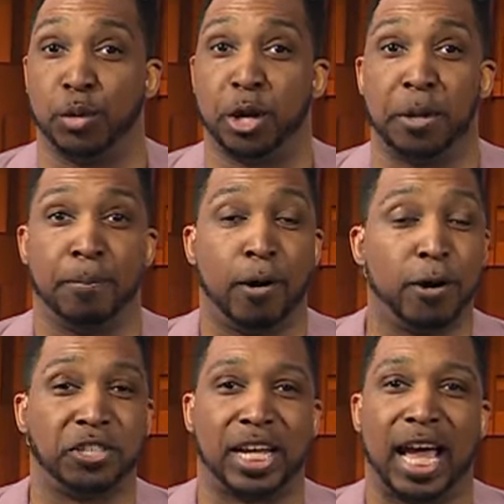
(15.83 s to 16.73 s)
We're in
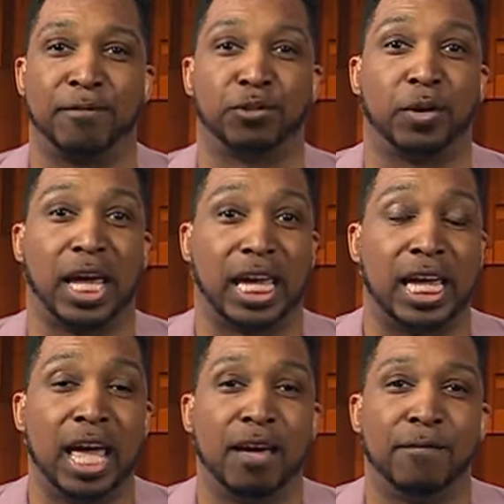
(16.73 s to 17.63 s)
March after
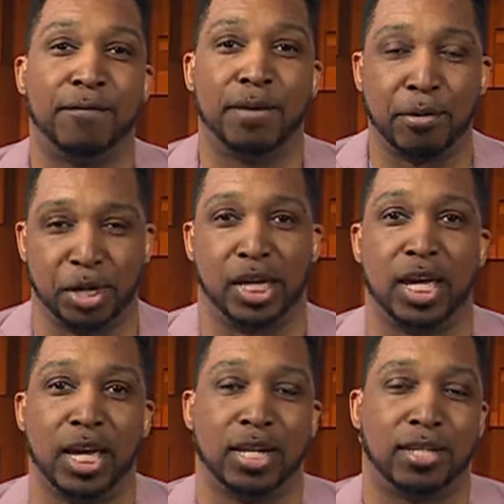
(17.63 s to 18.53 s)
a very
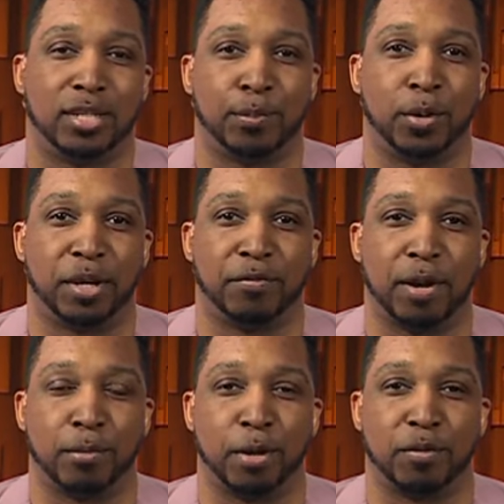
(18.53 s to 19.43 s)
disappointing
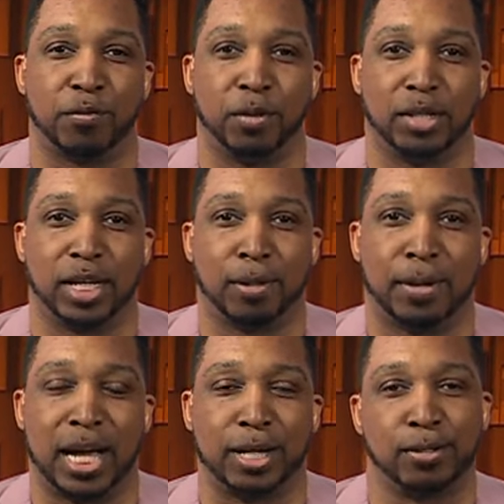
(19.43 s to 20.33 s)
February for the
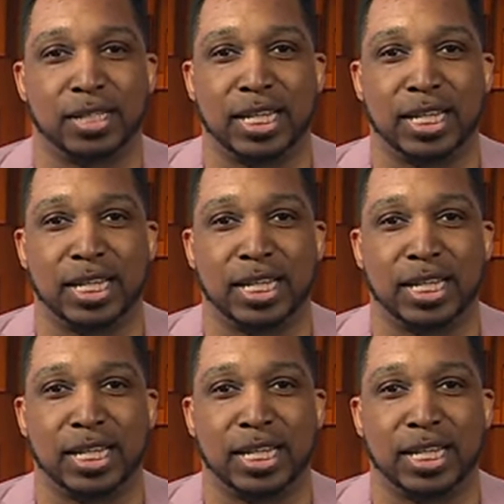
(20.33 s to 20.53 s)
Knickerbockers.